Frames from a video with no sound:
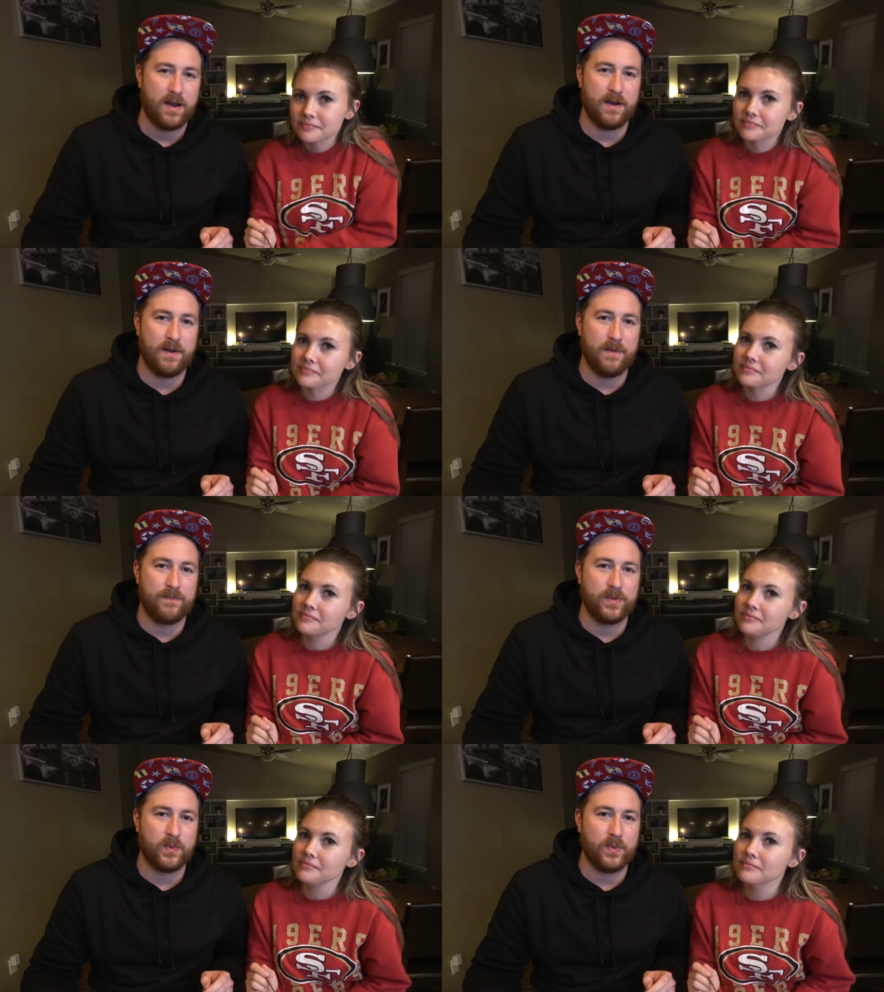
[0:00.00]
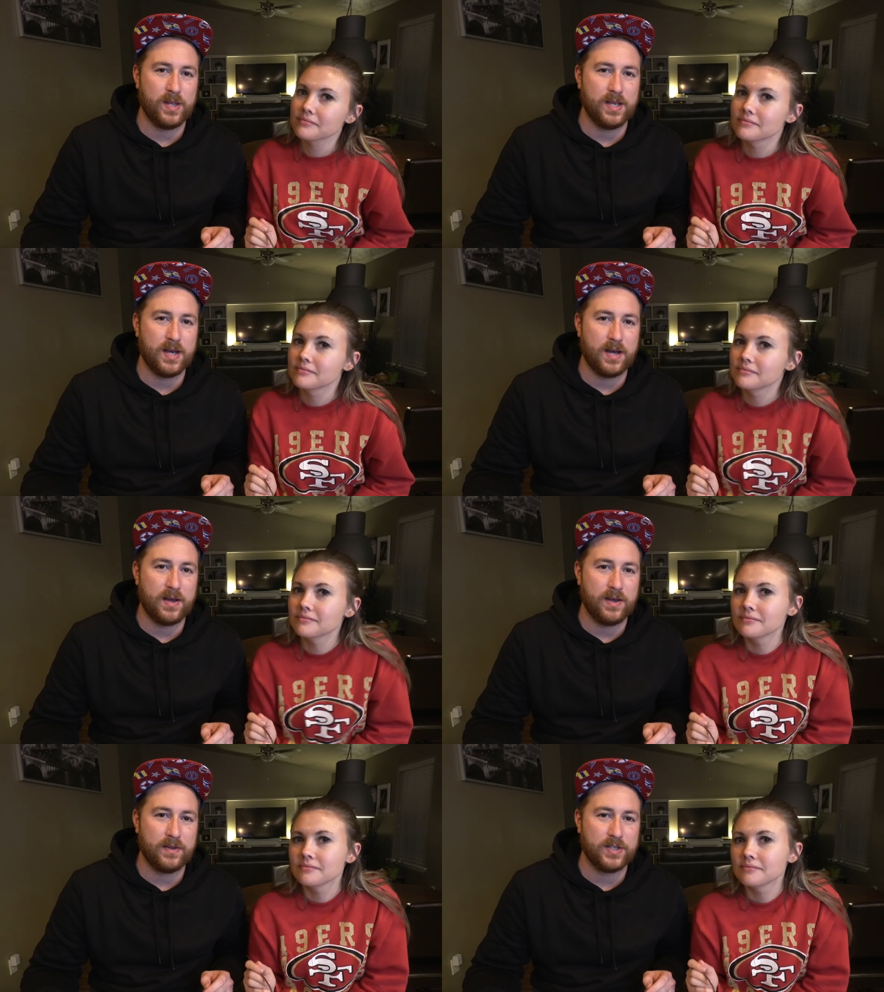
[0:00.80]
Speaker 1: Um, we
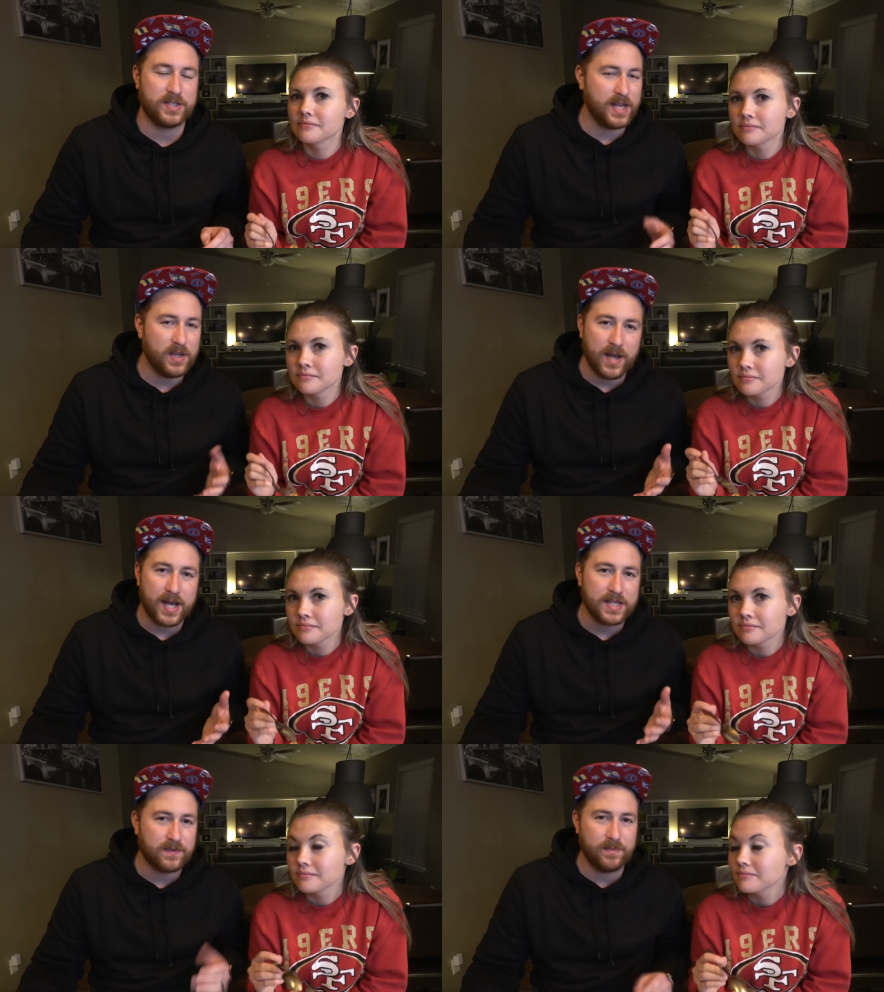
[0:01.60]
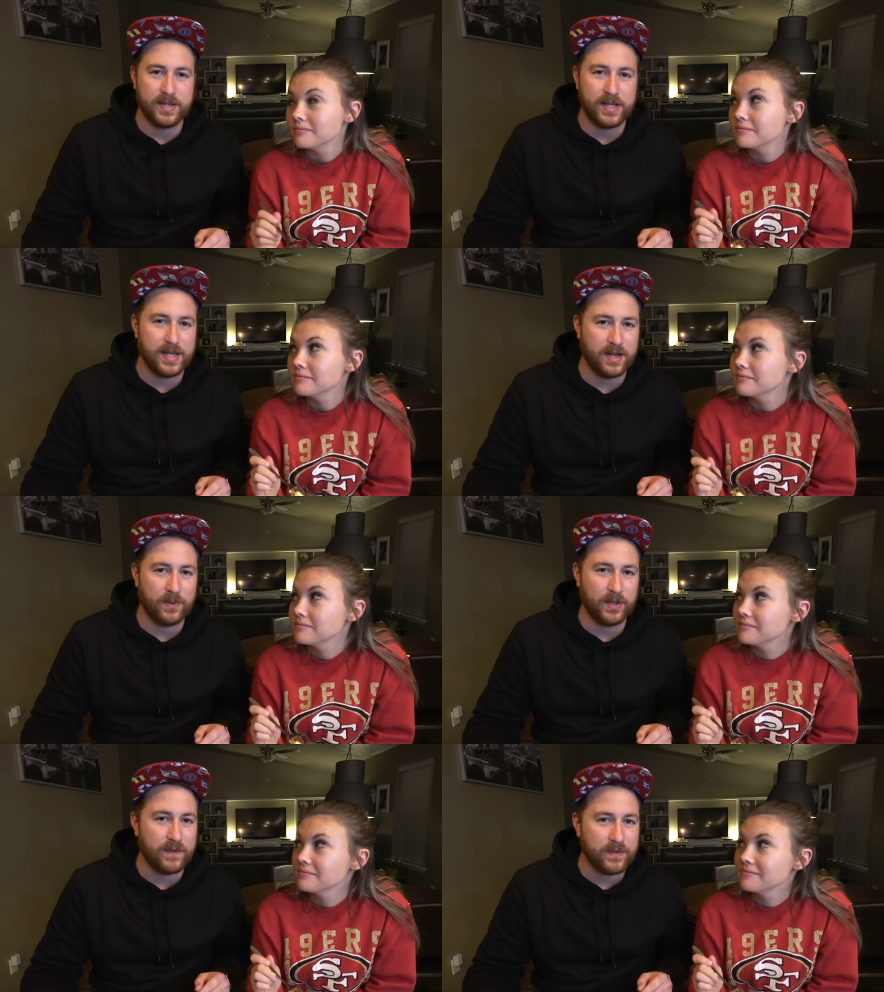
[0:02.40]
uh, just thank you guys for being
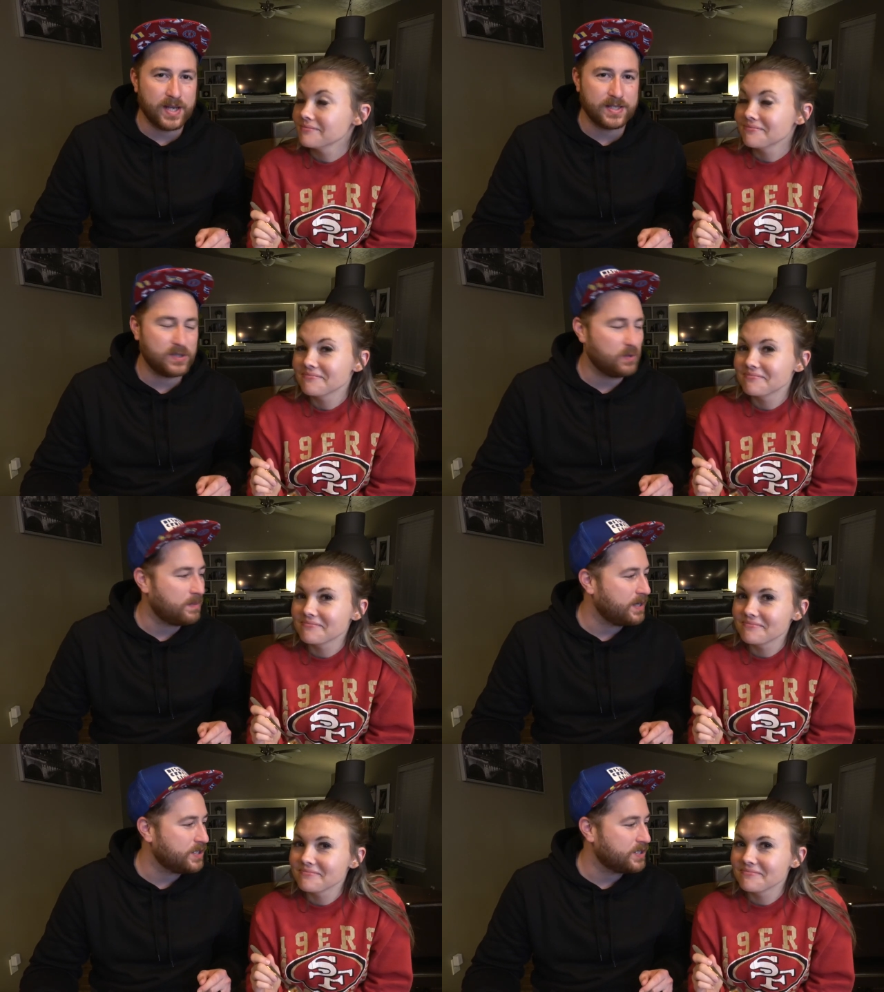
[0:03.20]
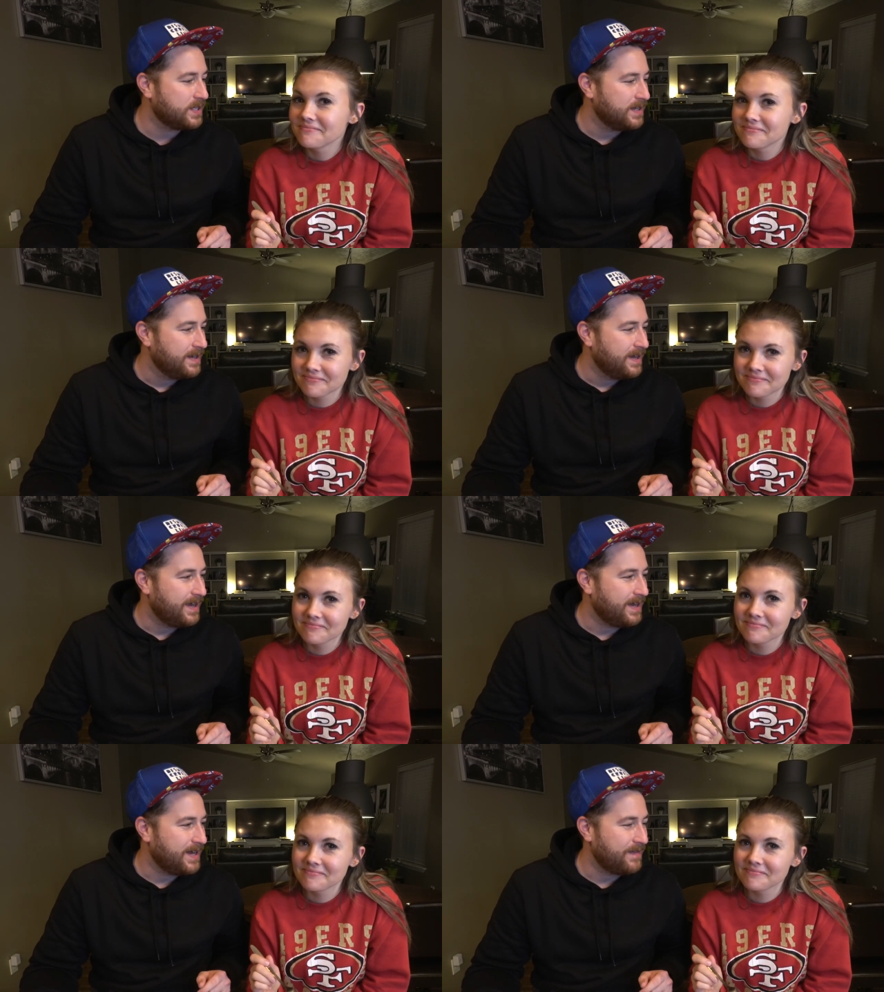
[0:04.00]
here. We love you guys so much,
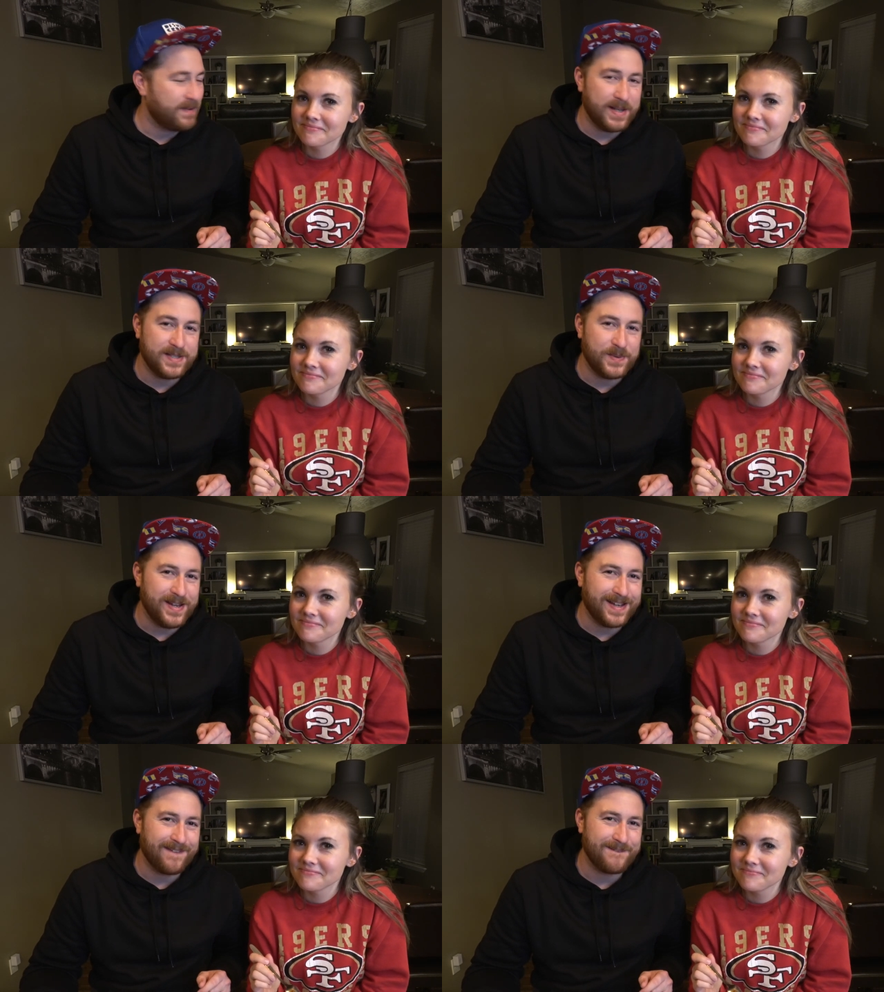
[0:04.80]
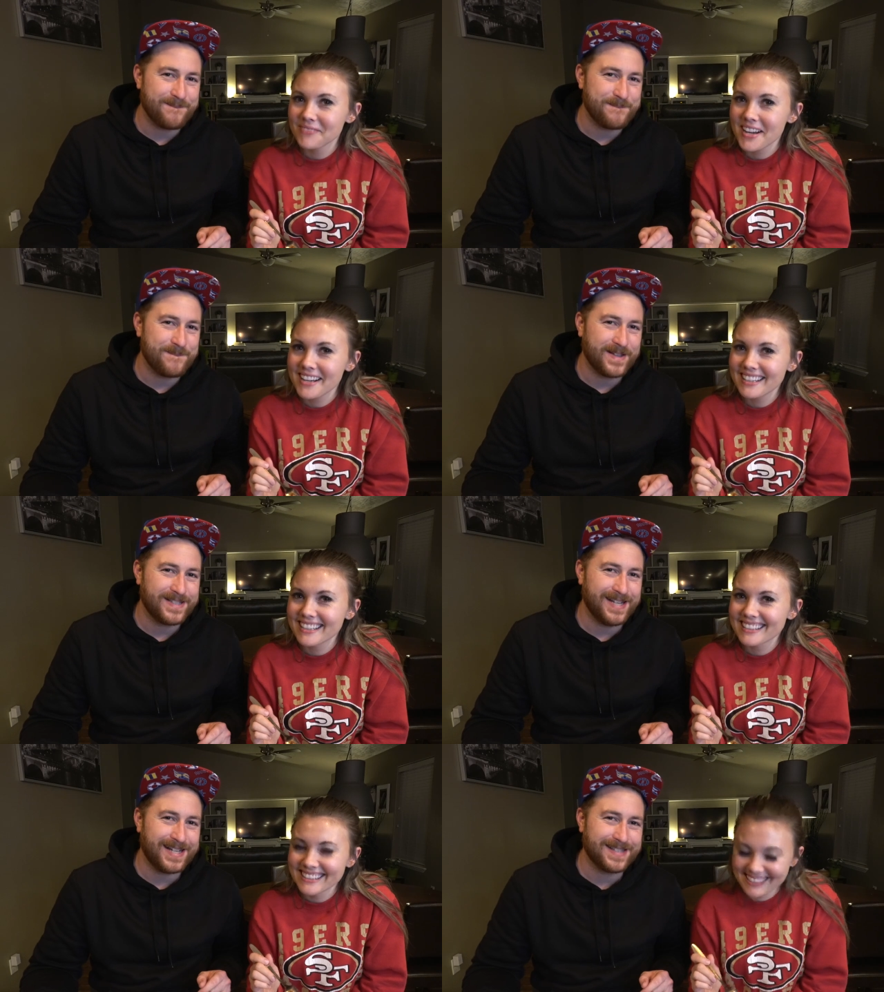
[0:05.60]
and have an amazing week. Bye.
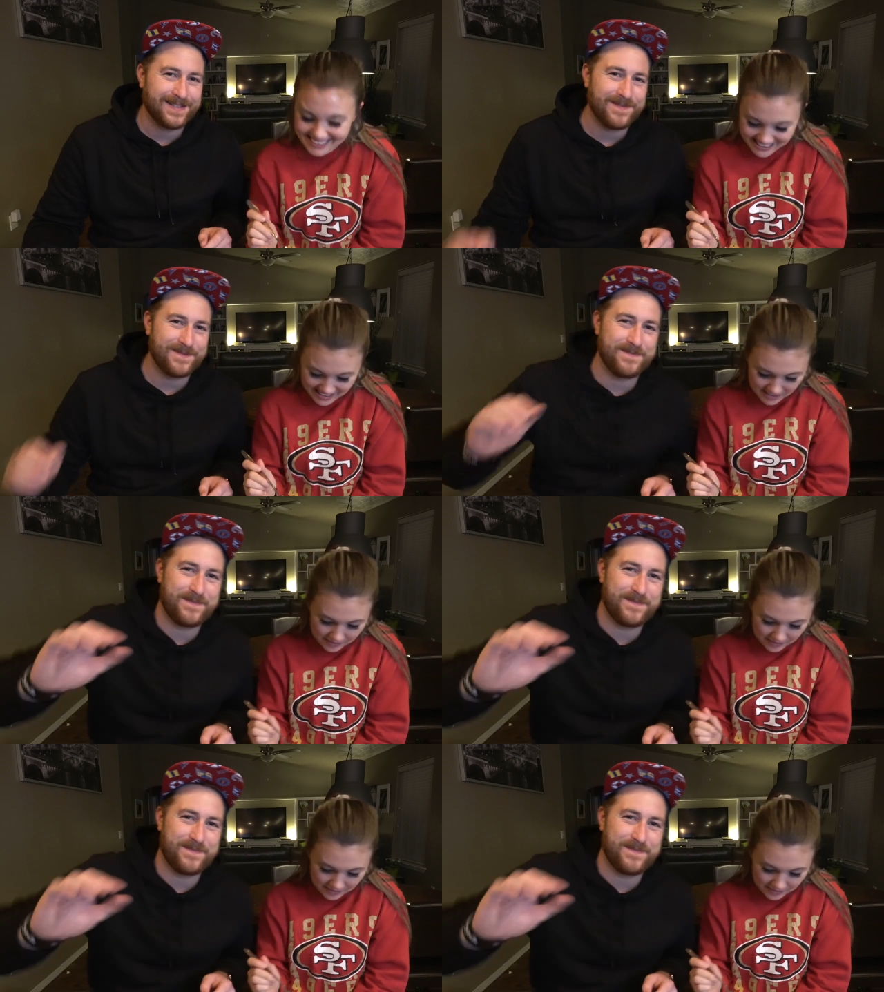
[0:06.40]
See you guys.